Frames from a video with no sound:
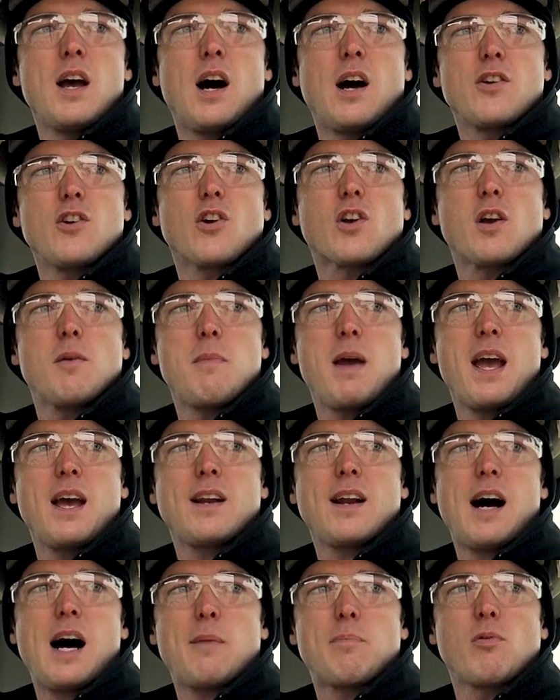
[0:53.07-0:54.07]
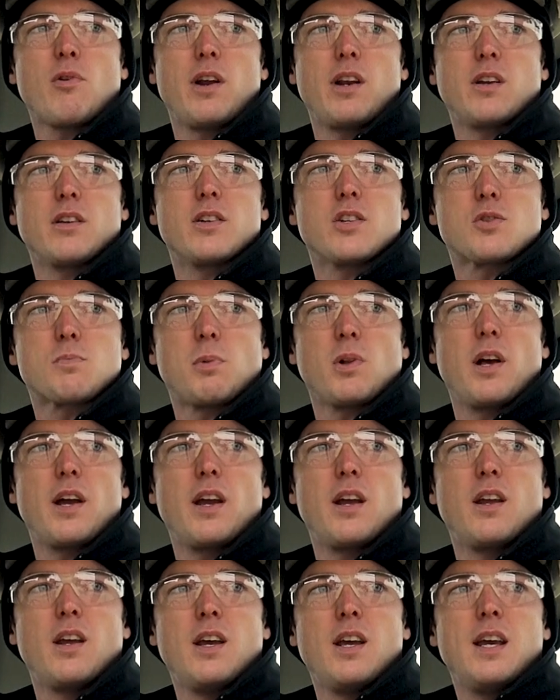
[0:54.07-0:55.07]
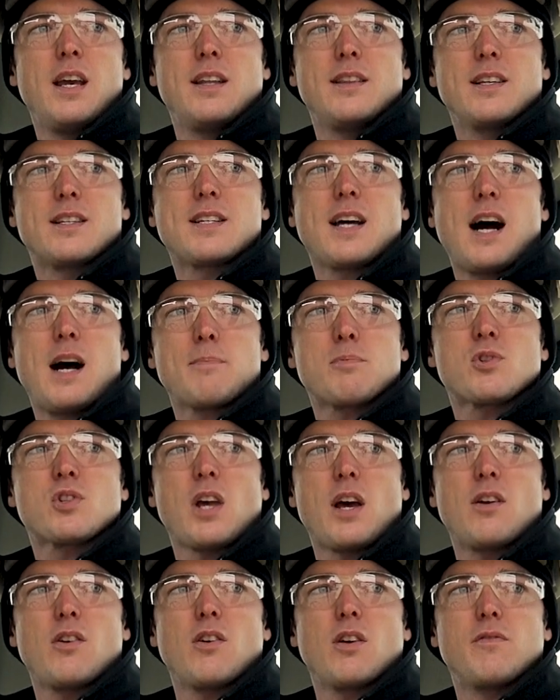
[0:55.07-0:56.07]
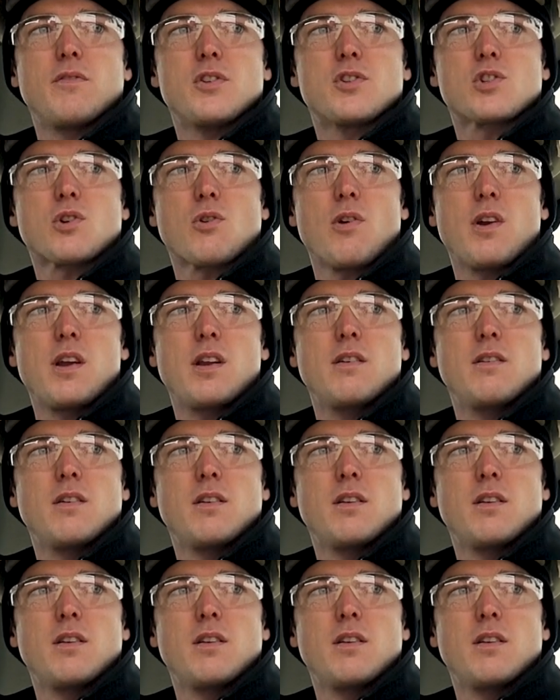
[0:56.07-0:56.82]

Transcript: on your command operating display in the top center of the screen.